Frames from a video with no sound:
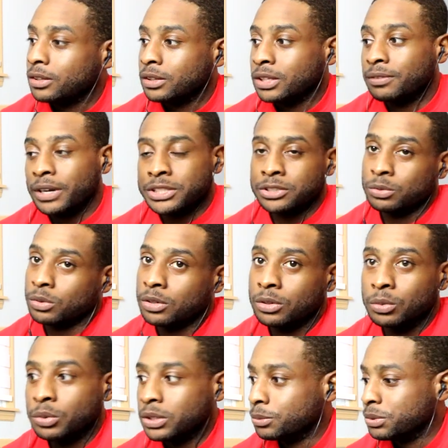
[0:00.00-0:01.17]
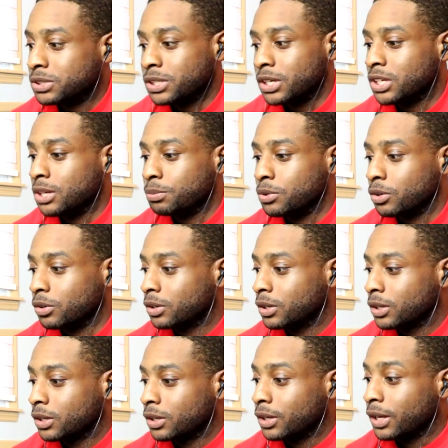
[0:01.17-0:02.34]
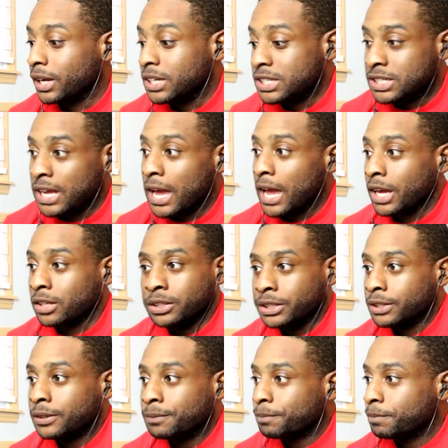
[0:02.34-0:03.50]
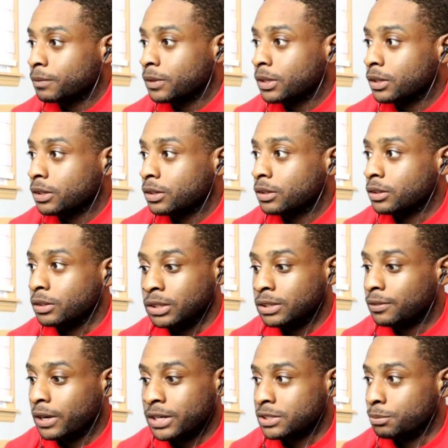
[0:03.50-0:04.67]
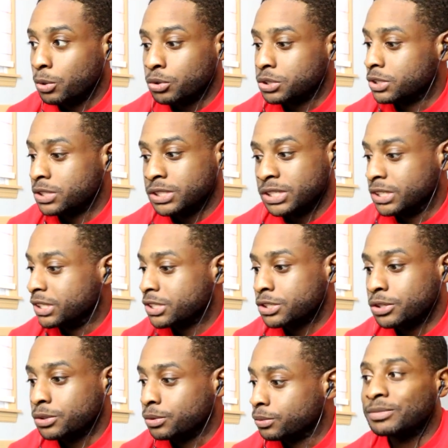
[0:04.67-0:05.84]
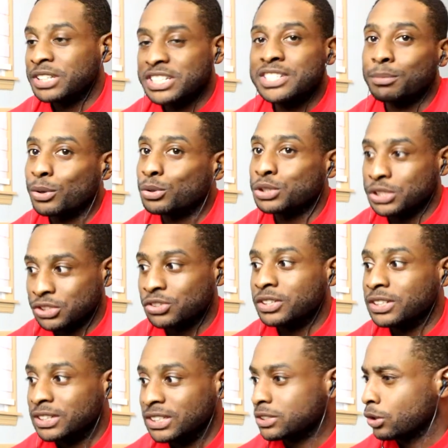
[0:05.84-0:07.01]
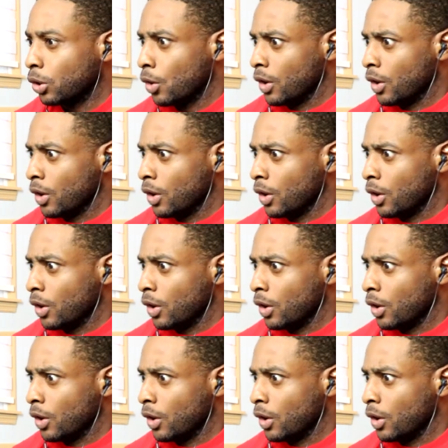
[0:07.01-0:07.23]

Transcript: Levi's the wrong one to be saying keep your exactly. Levi's emotions is in this too. His emotions are in this.